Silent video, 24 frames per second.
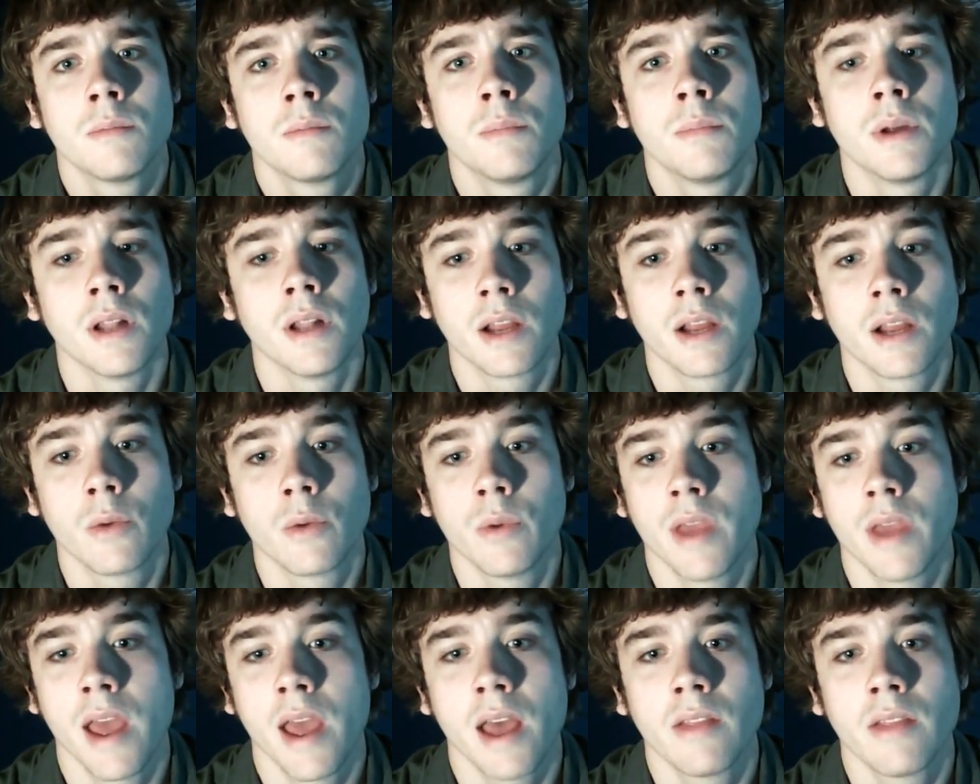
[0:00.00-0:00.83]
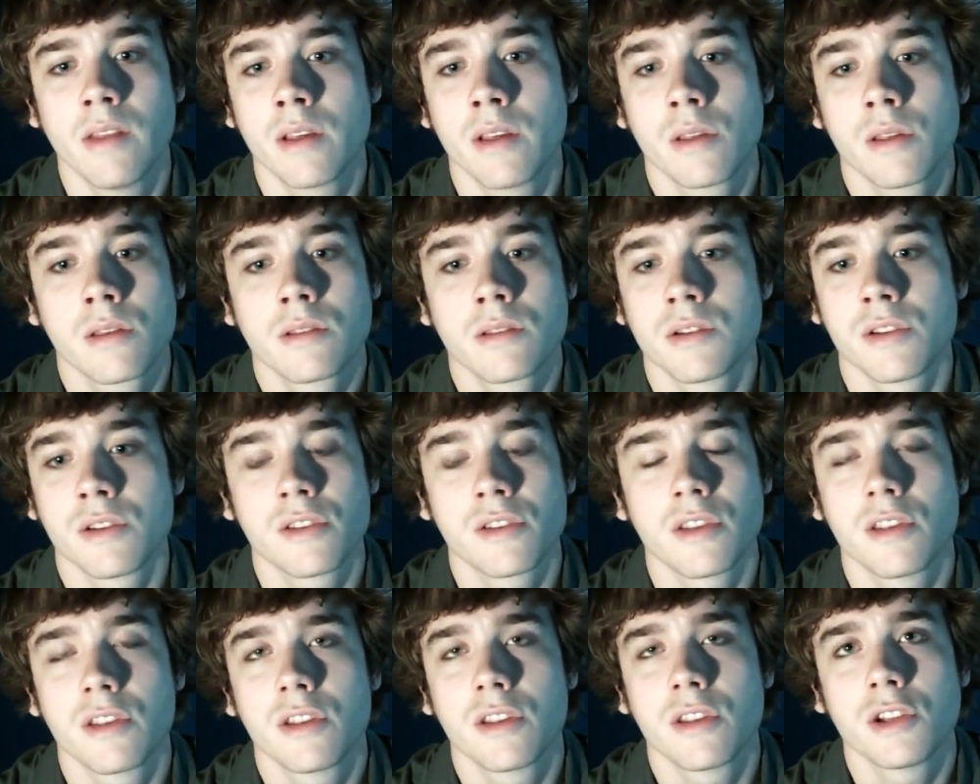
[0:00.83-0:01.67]
But like we had this,
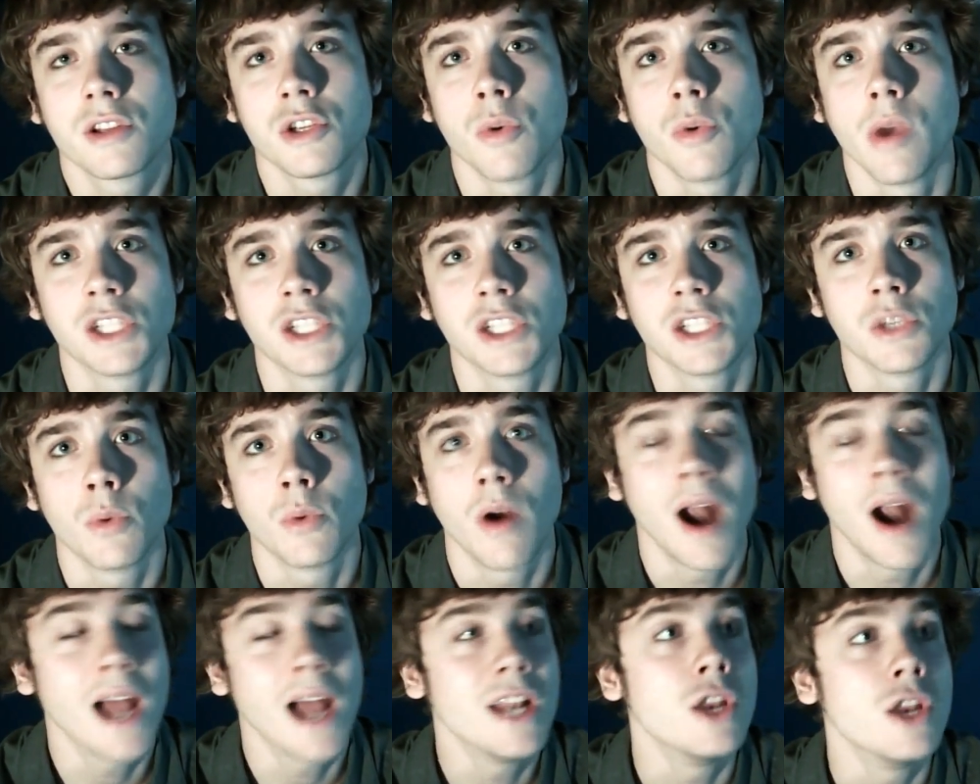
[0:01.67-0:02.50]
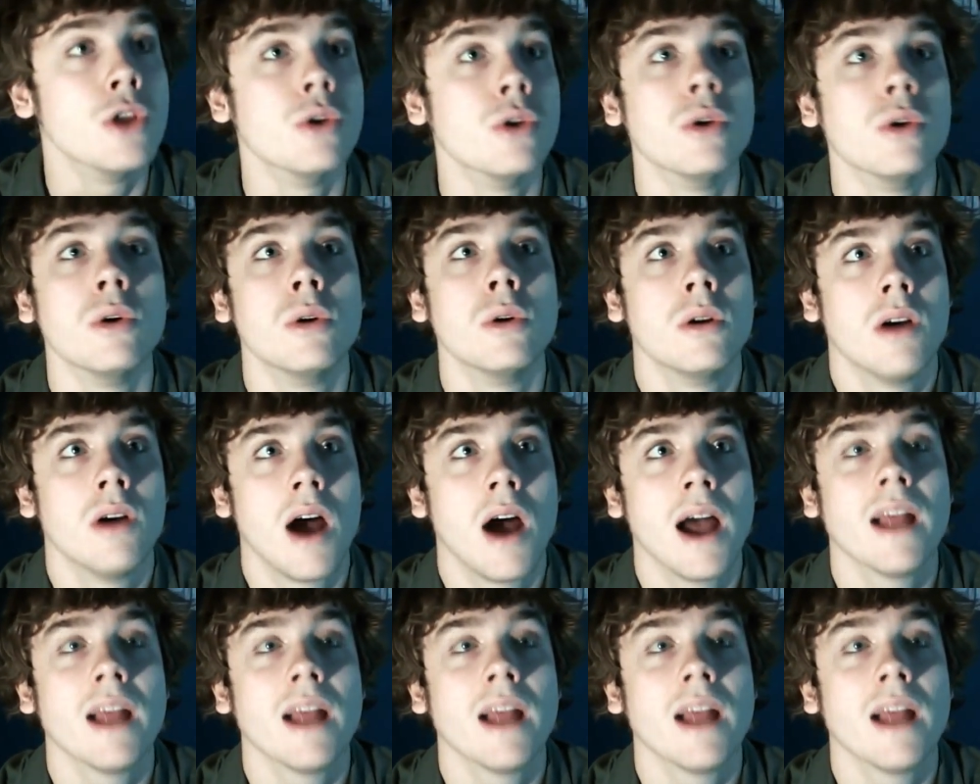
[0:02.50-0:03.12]
just the situation where I knew,